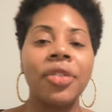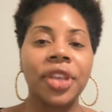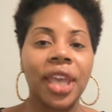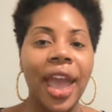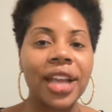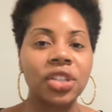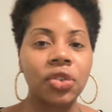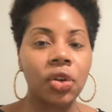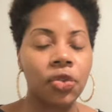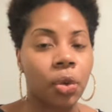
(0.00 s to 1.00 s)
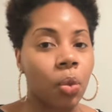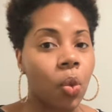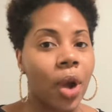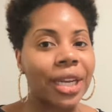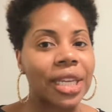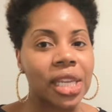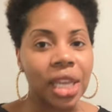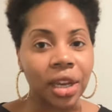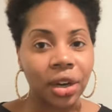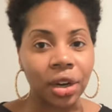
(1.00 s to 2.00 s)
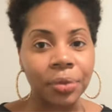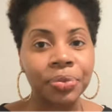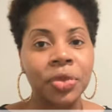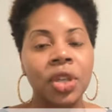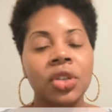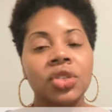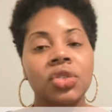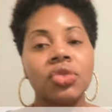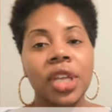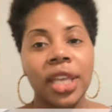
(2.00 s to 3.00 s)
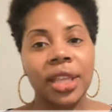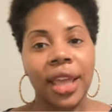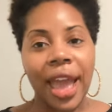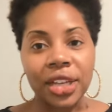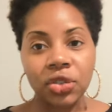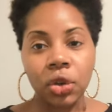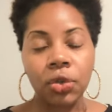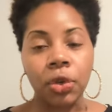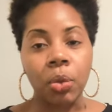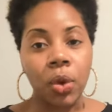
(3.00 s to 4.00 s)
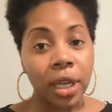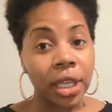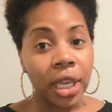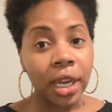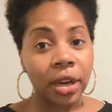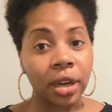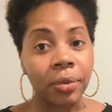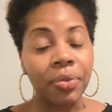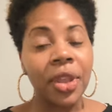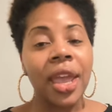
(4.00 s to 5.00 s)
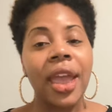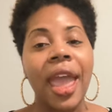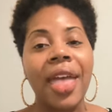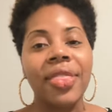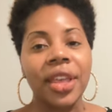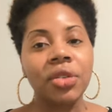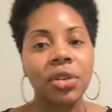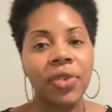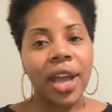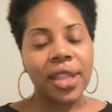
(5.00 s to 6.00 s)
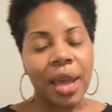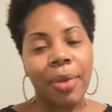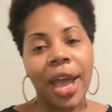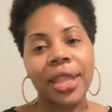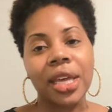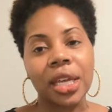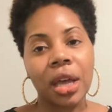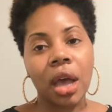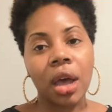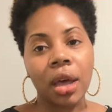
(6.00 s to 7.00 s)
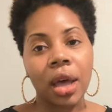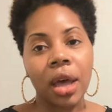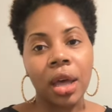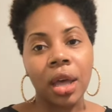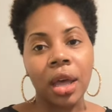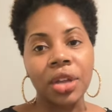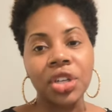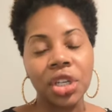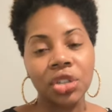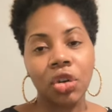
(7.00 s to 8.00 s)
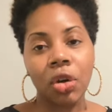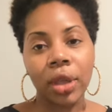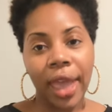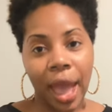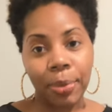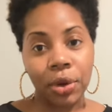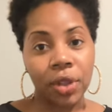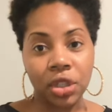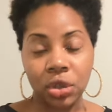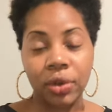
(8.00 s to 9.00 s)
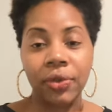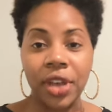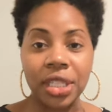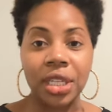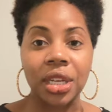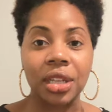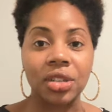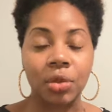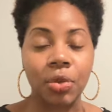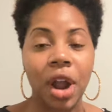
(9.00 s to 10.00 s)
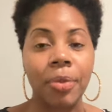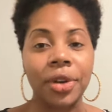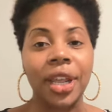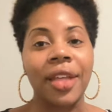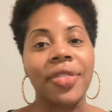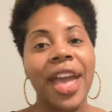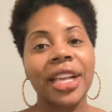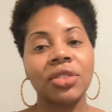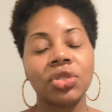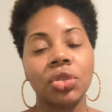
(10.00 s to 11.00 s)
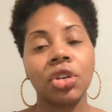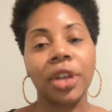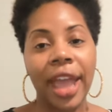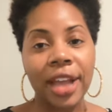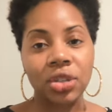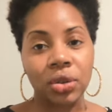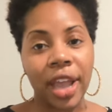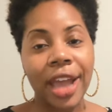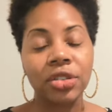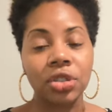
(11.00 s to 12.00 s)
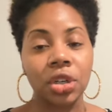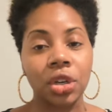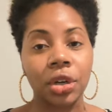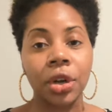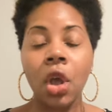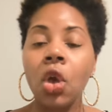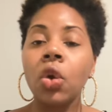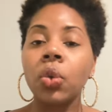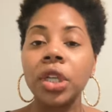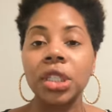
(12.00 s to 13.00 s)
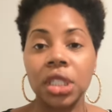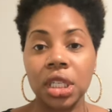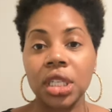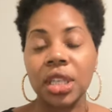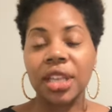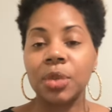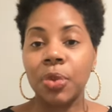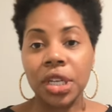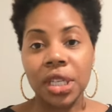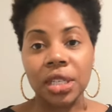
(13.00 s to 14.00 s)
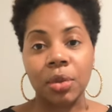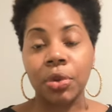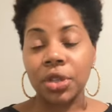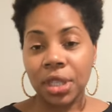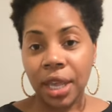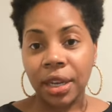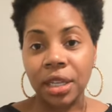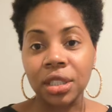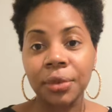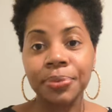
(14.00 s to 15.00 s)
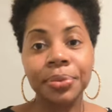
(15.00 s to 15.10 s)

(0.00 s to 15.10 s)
the cash flow from 1 year. So you take the cash flow from 1 year and then you divide that by the initial capital that you invested into the property, and that gives you your cash on cash return, which is expressed as a percentage.